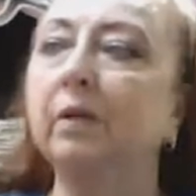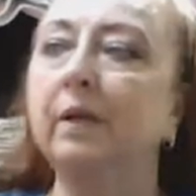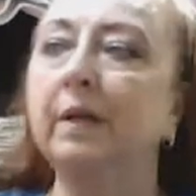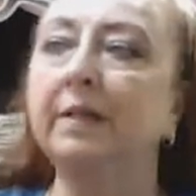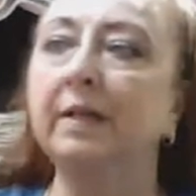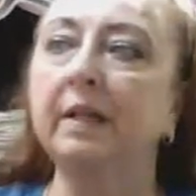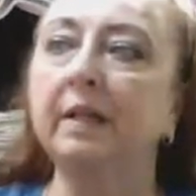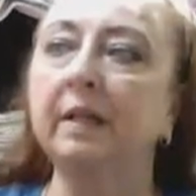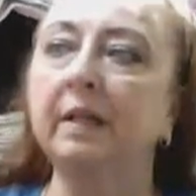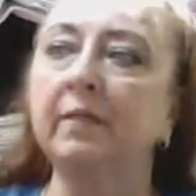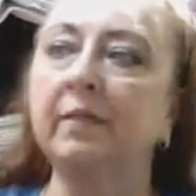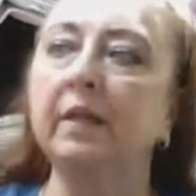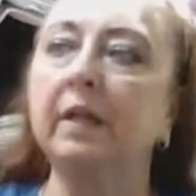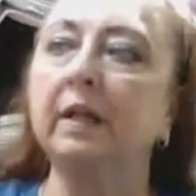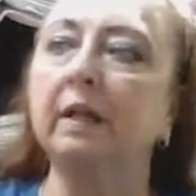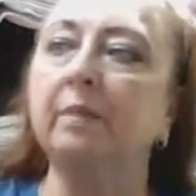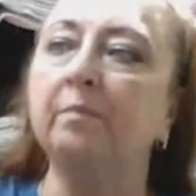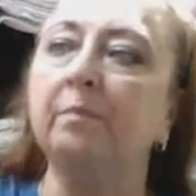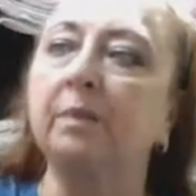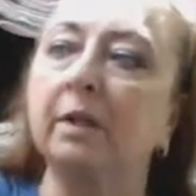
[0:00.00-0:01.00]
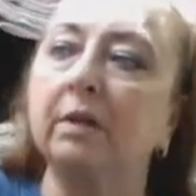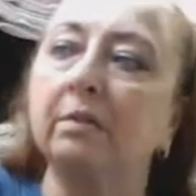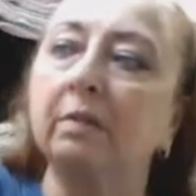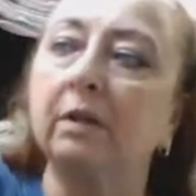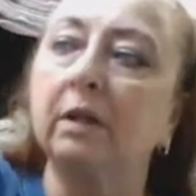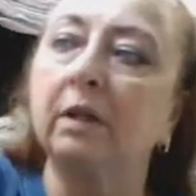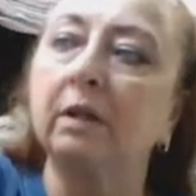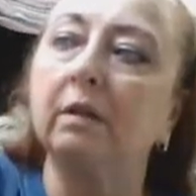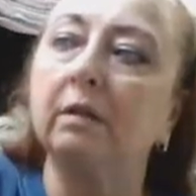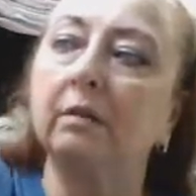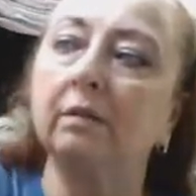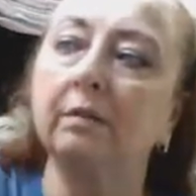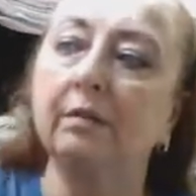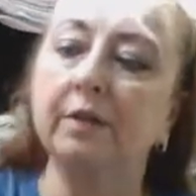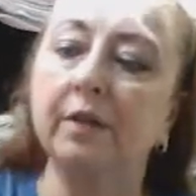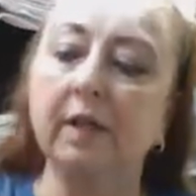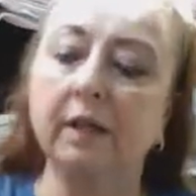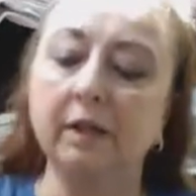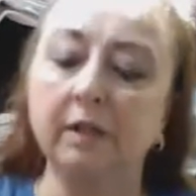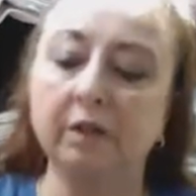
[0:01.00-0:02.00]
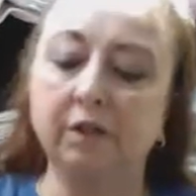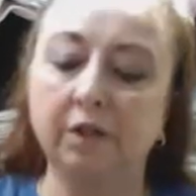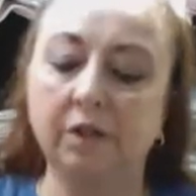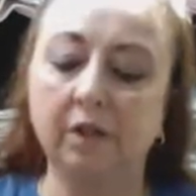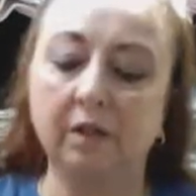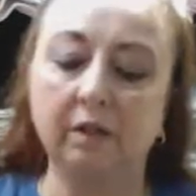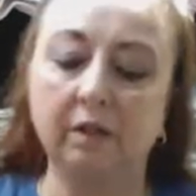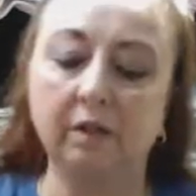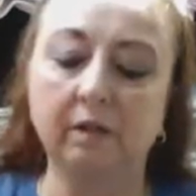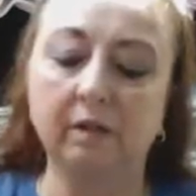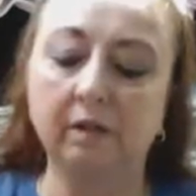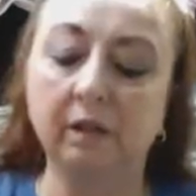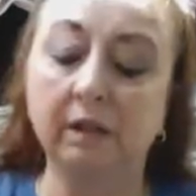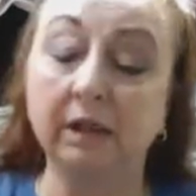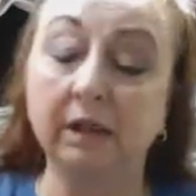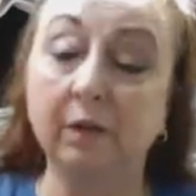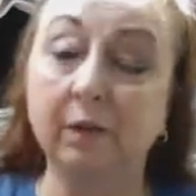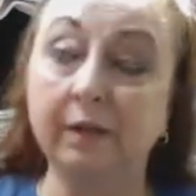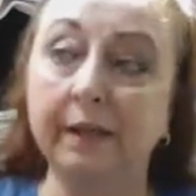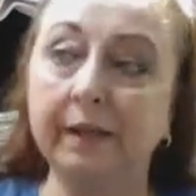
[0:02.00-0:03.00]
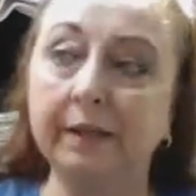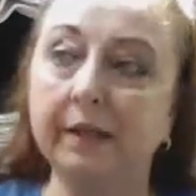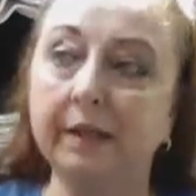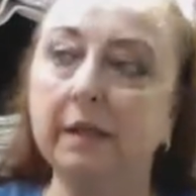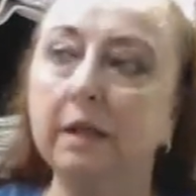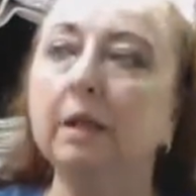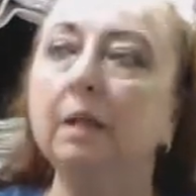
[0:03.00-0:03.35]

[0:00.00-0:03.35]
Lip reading: has any of the Mineral Touch liquid,